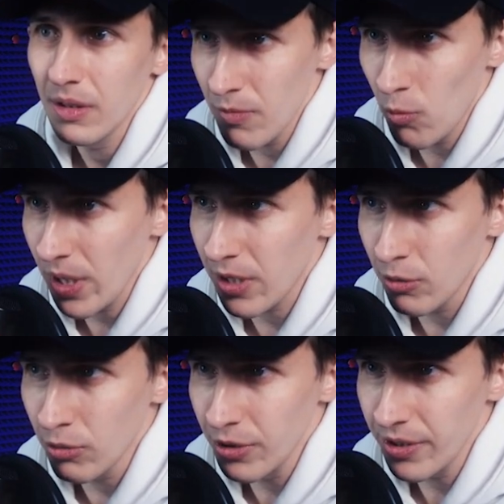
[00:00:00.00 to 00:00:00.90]
way
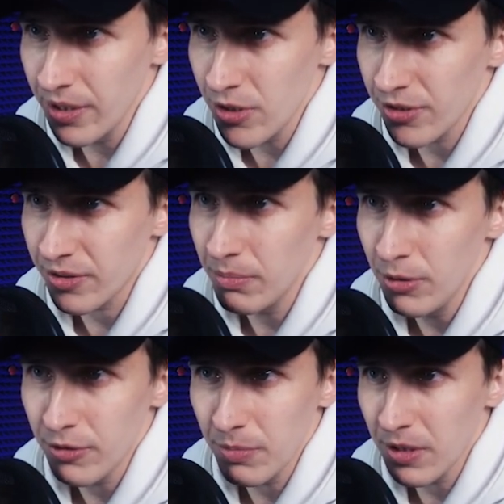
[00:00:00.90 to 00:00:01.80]
cooler than just a boost,